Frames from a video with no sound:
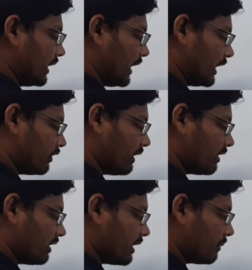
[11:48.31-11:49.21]

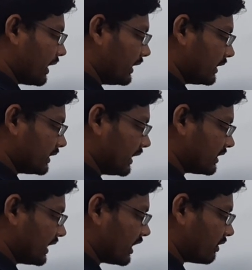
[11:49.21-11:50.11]
S11 minus S
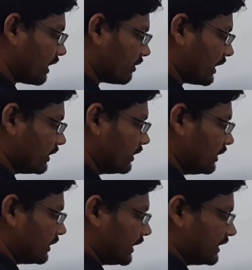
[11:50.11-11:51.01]
dash
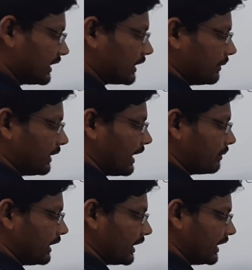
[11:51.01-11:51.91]
11, that is nothing but I
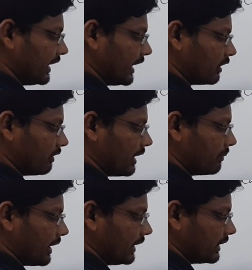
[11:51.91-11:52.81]
am taking S1
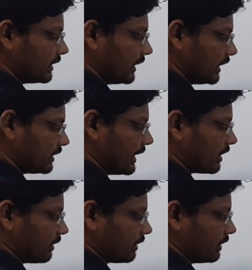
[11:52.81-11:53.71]
minus S
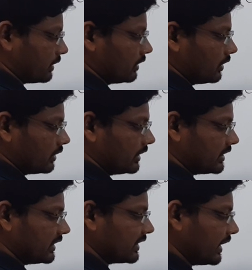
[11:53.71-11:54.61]
dash 11.
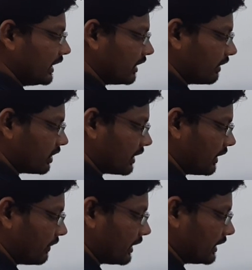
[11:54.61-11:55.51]
This is the
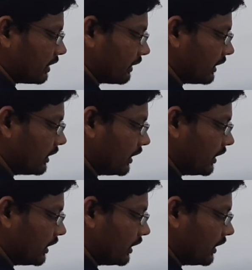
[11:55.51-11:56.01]
equation for this one.